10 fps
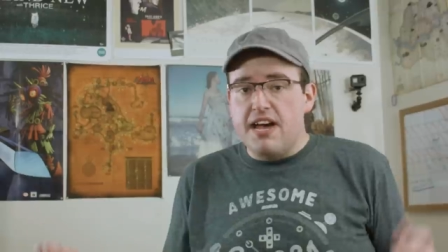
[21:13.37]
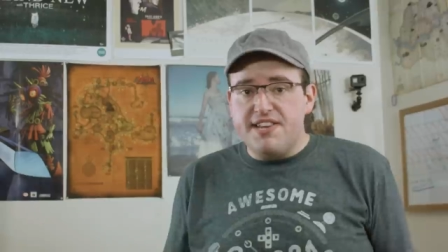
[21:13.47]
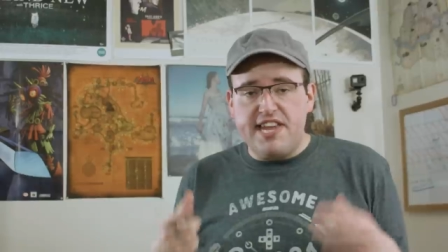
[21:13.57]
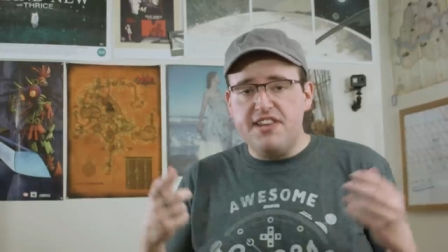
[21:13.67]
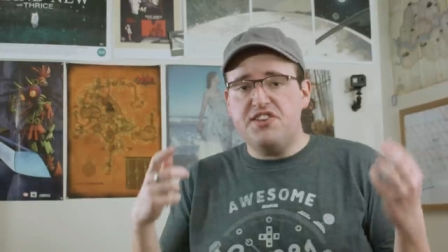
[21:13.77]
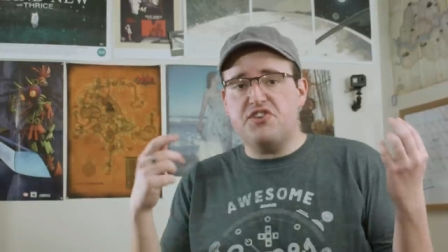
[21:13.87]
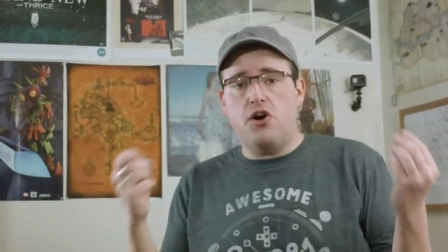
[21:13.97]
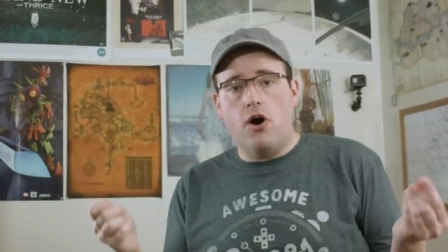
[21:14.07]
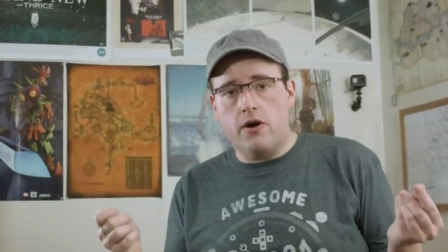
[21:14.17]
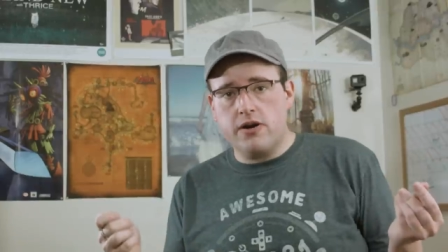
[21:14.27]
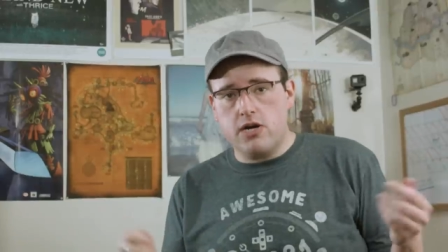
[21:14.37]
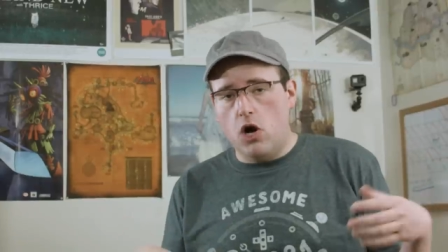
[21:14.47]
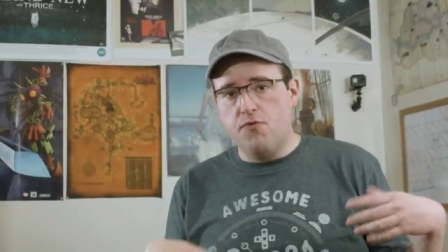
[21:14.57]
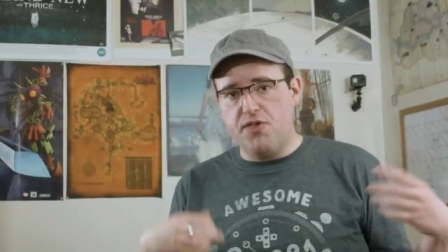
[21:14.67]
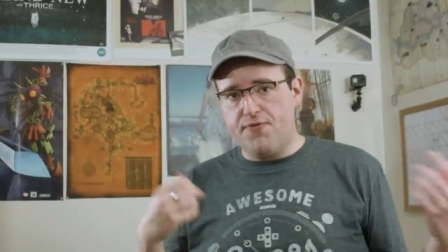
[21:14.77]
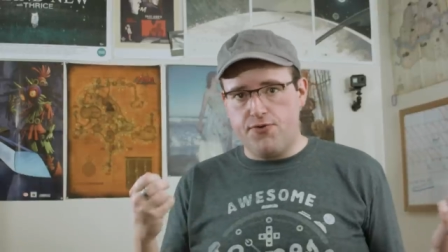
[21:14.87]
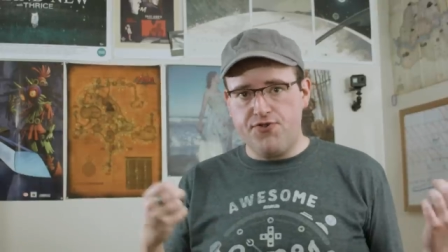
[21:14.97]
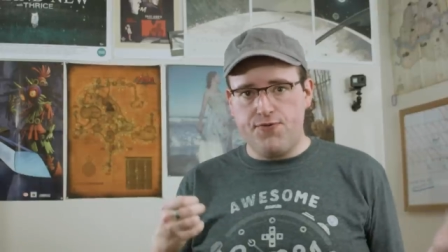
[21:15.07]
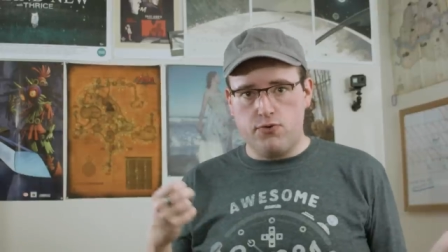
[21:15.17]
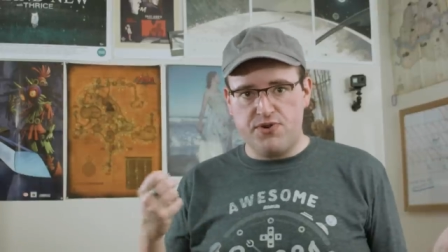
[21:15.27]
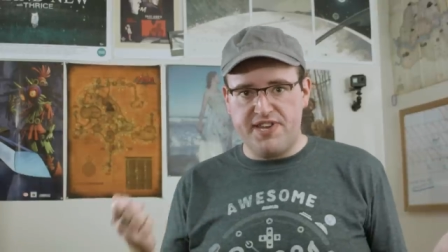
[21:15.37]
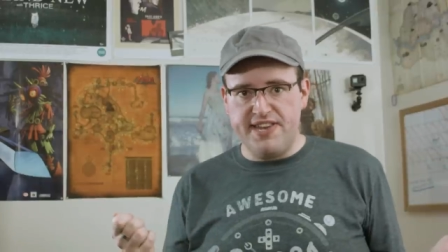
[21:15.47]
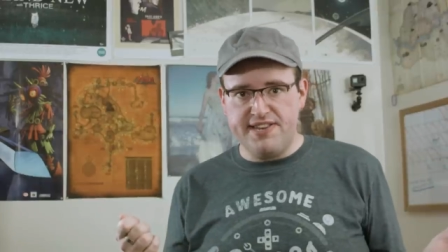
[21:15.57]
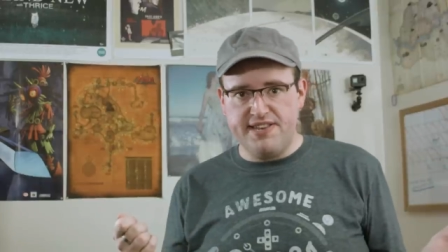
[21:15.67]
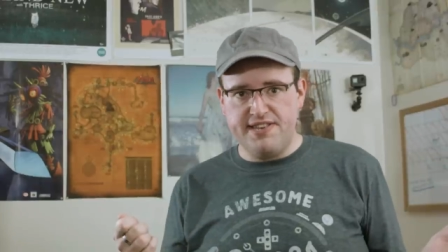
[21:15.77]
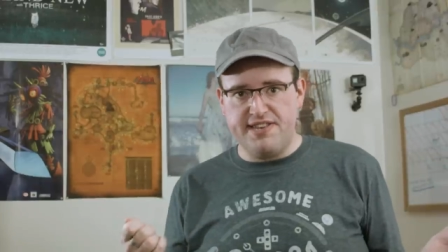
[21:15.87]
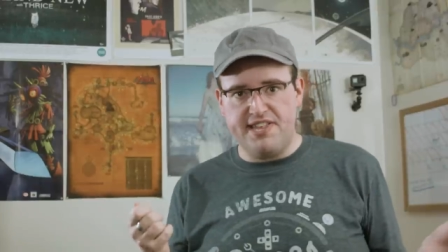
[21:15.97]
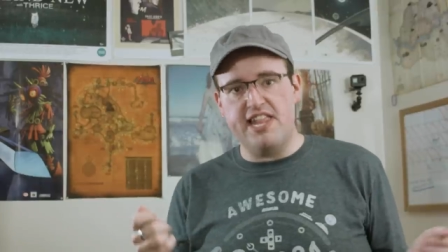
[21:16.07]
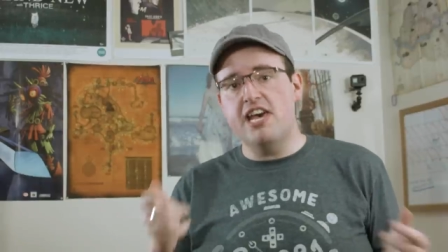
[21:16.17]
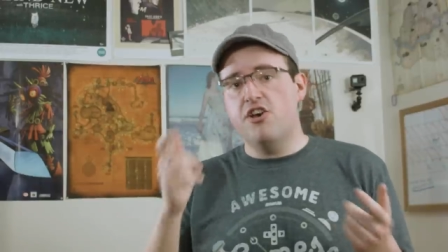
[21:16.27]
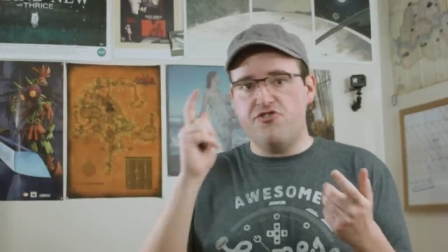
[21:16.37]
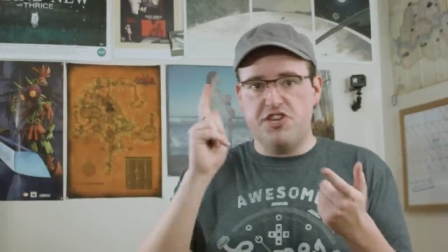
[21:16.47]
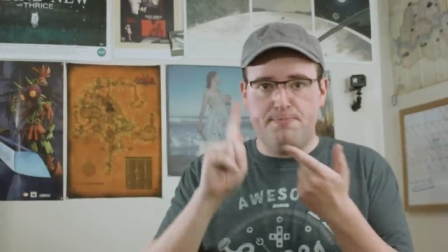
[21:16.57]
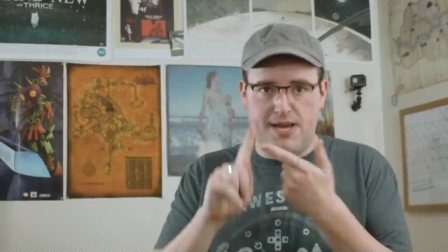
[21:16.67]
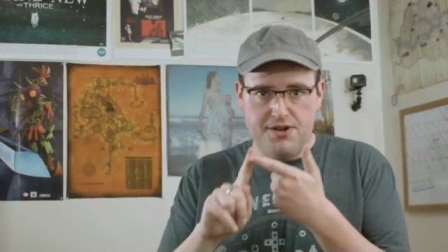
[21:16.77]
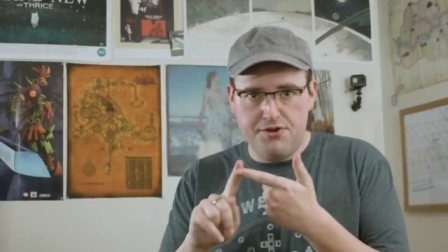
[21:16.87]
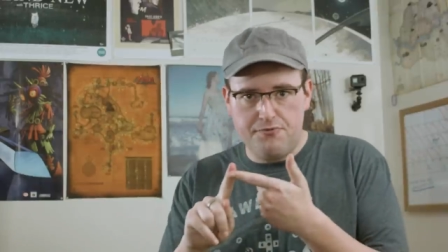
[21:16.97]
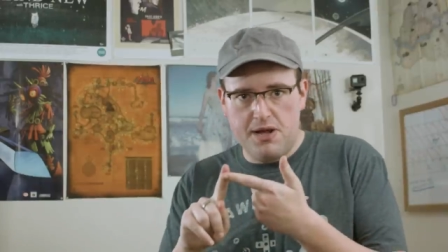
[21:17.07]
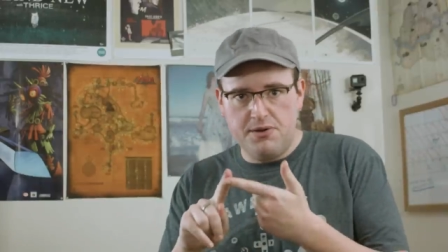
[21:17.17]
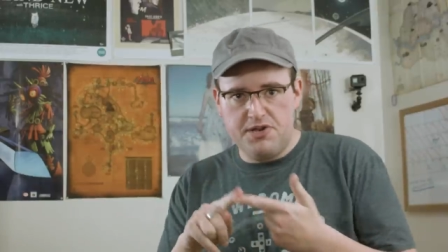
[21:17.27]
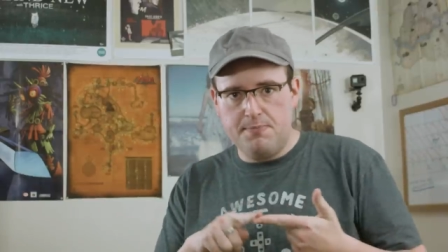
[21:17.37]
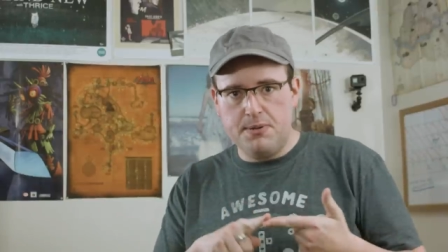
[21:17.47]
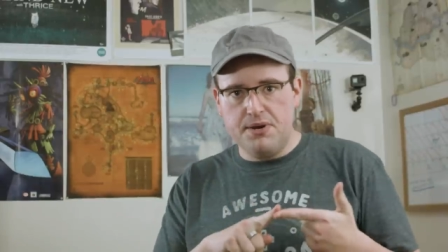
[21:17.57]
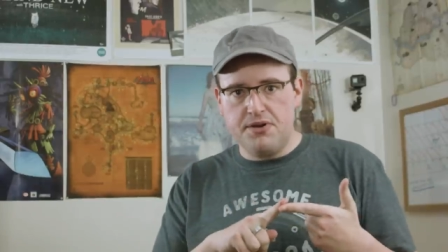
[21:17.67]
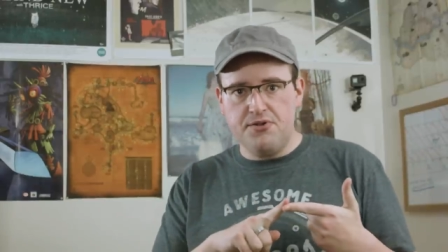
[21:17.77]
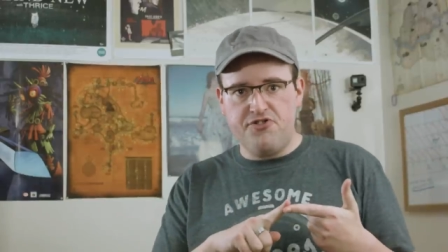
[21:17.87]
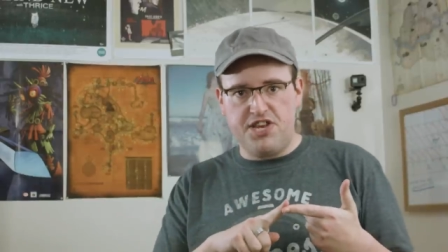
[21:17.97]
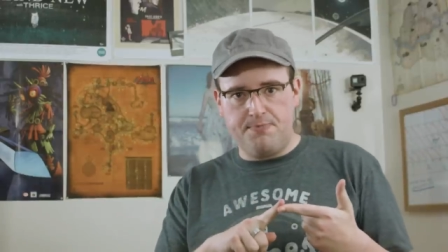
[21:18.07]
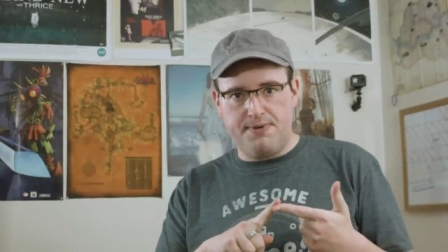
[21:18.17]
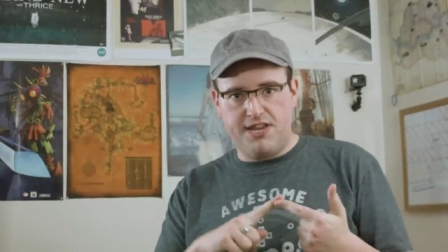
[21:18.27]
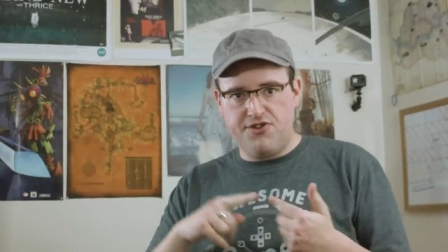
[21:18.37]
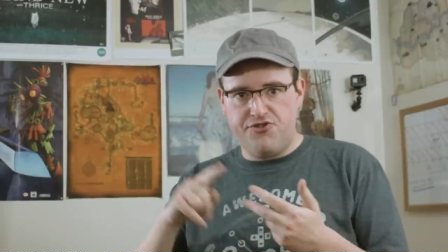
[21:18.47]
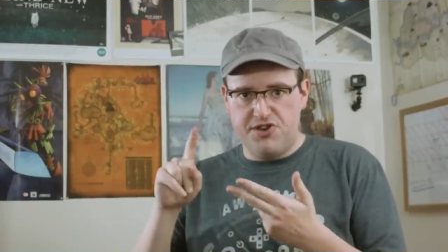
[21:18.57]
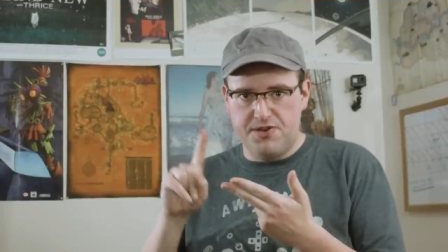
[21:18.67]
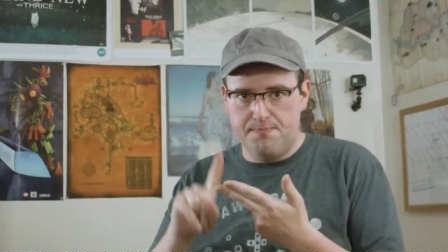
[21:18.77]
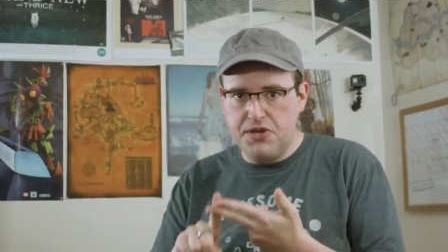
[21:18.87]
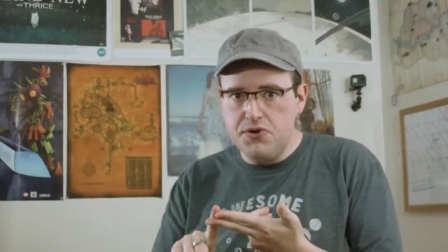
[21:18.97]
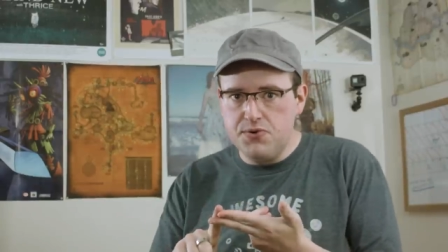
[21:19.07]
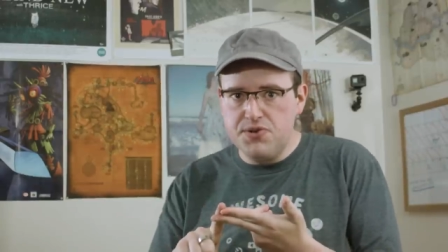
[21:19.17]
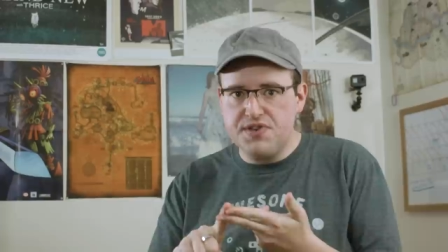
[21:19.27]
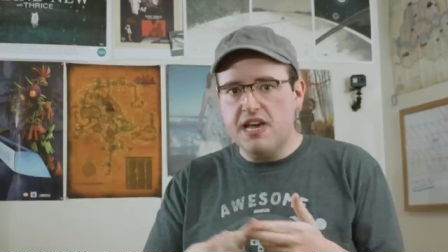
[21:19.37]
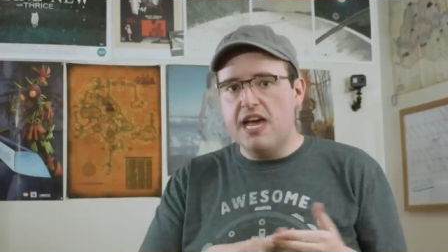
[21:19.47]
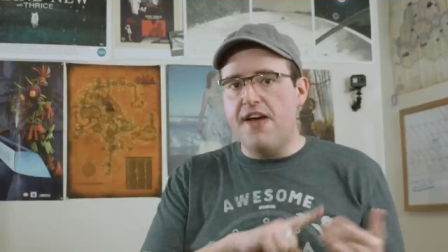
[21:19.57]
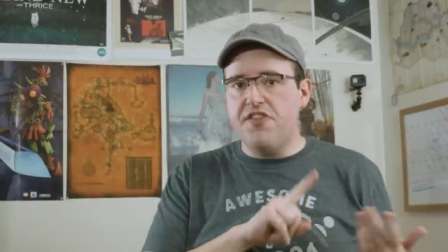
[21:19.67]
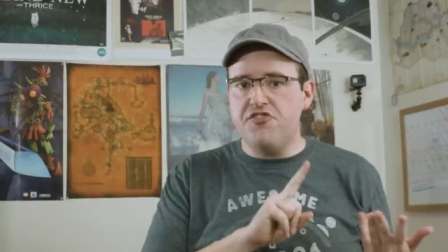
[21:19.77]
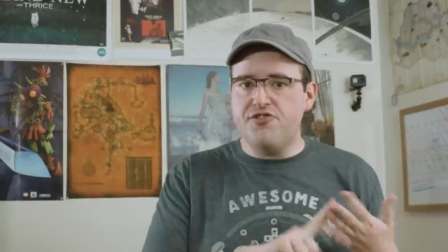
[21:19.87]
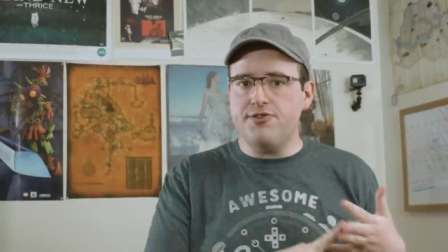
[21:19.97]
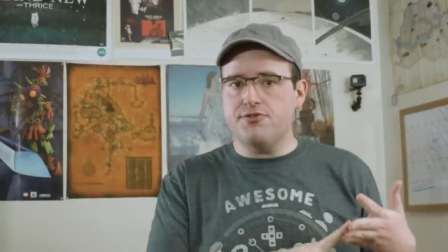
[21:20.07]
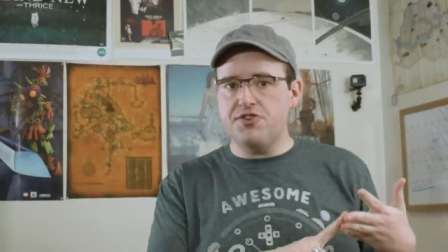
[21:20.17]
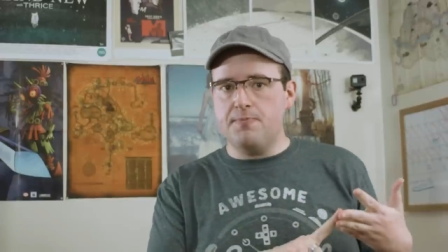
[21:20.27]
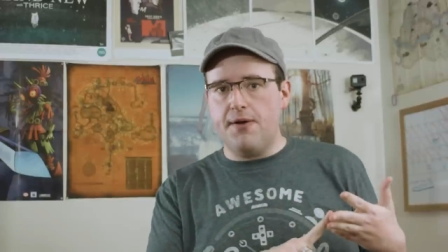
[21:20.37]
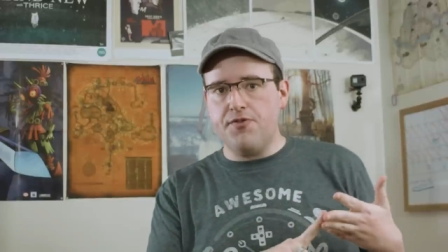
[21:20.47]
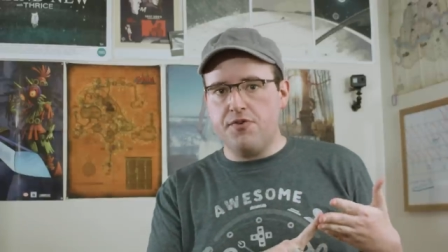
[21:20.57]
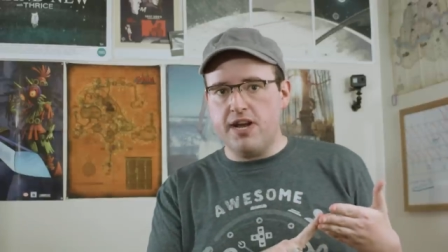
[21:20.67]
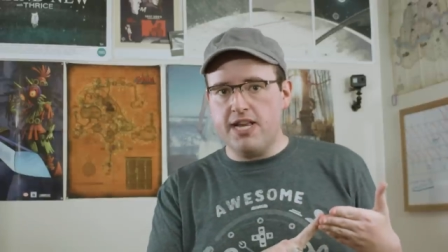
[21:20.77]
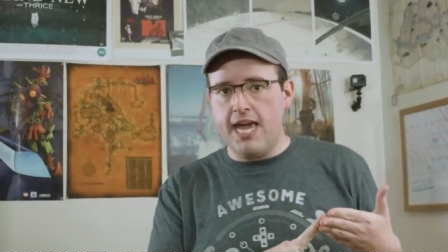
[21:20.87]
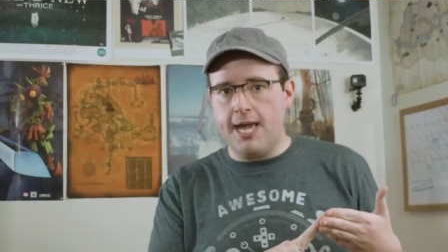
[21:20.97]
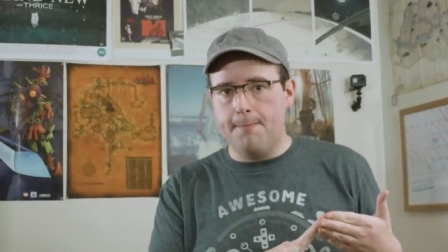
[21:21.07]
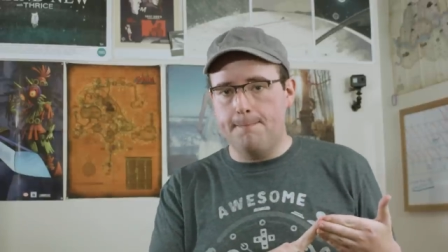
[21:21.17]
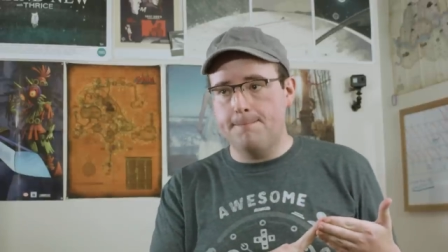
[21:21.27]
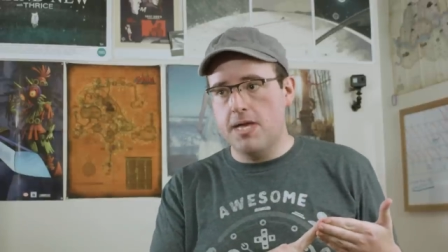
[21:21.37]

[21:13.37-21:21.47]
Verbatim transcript: Sansa's arc over the first four seasons is that she's peddled around as a political chess piece, she's abused, and then she learns about the great game.